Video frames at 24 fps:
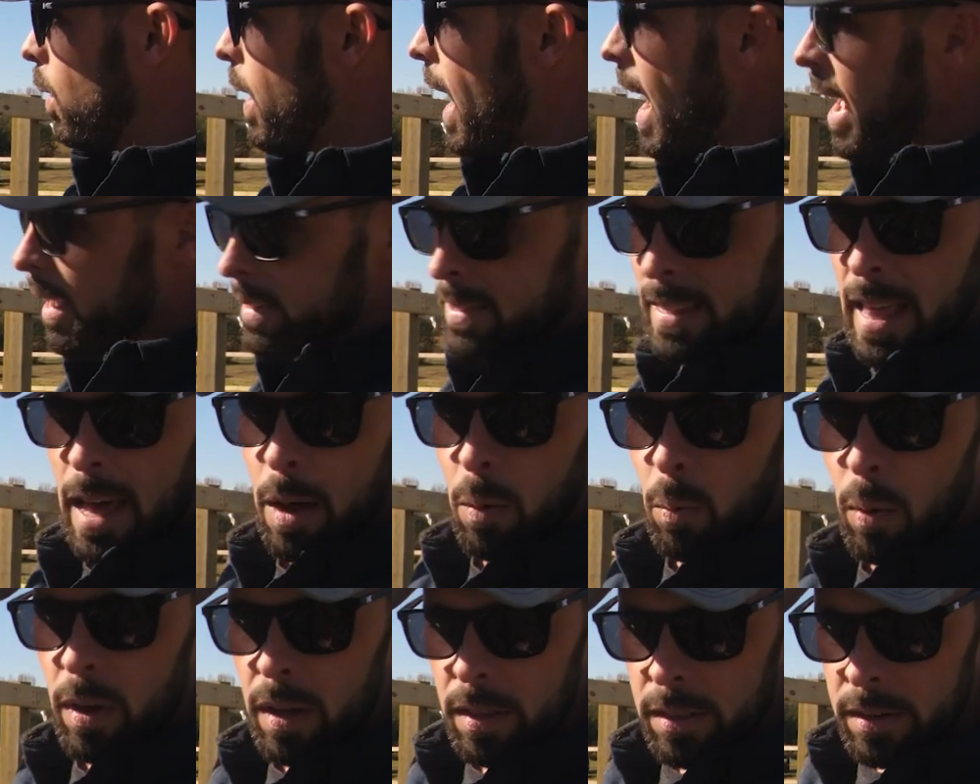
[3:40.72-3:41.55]
as that
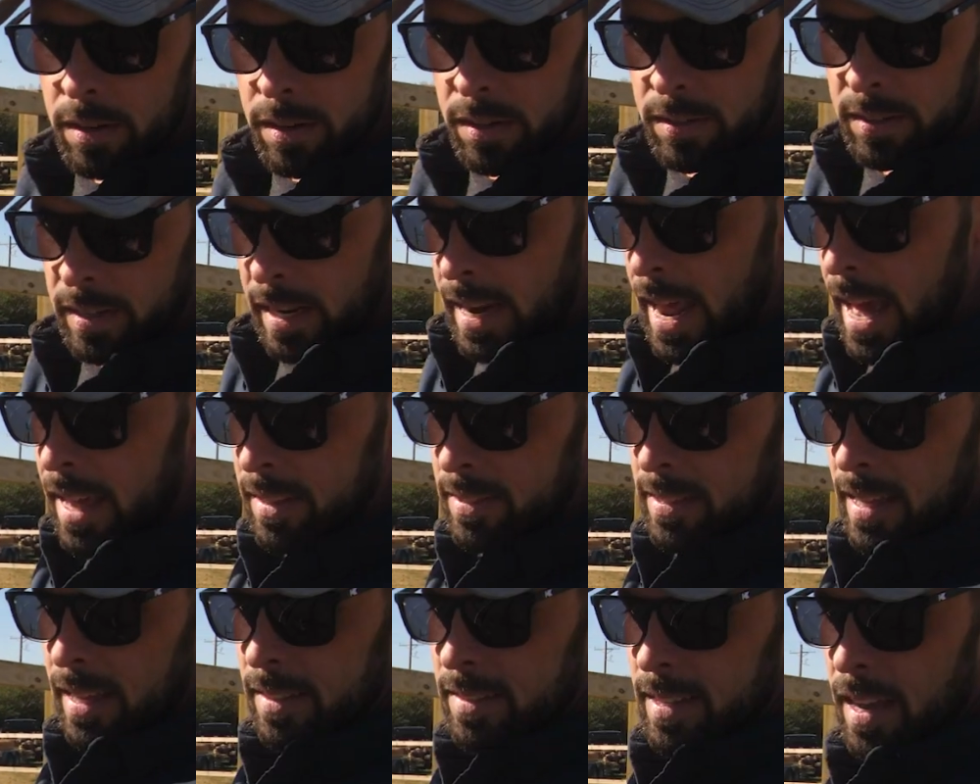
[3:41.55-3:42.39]
weathers and as
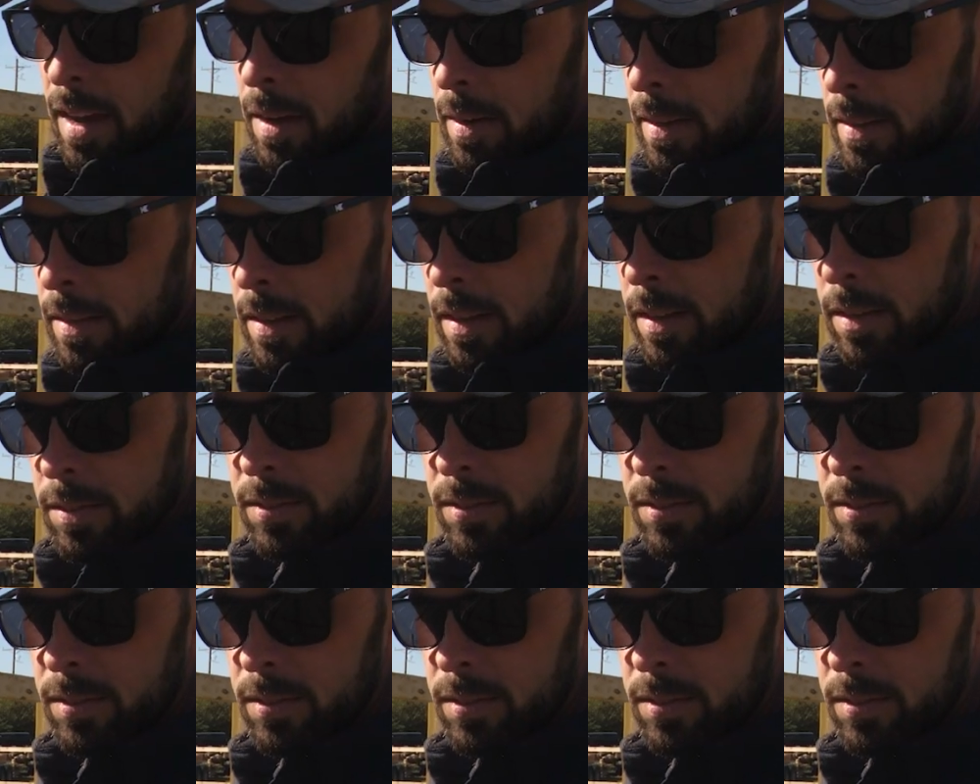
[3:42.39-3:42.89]
that's out in the